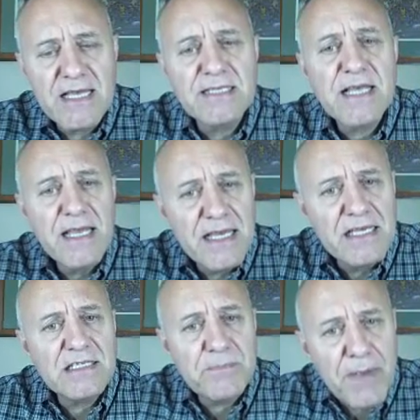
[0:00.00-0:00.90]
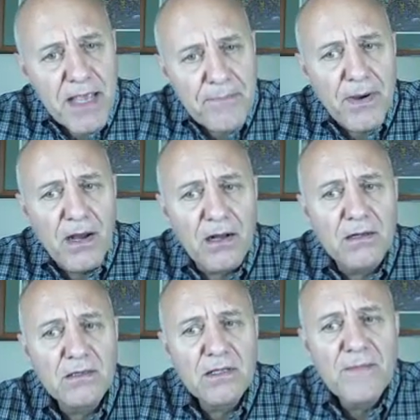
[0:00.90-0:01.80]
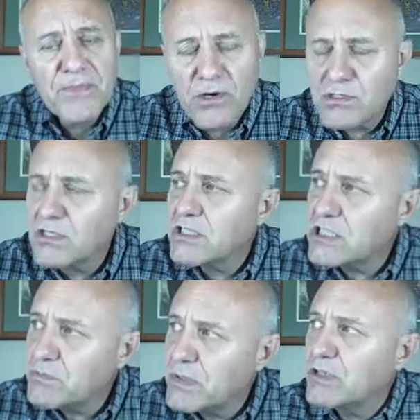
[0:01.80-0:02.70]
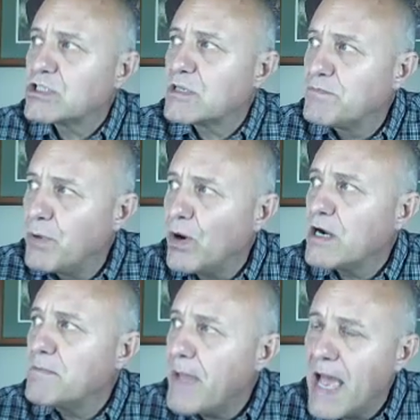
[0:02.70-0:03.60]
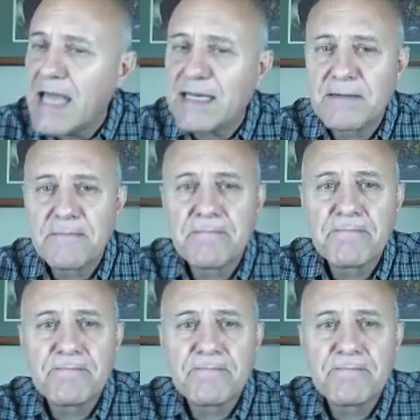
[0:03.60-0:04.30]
is his people. Those are the spiritually born men.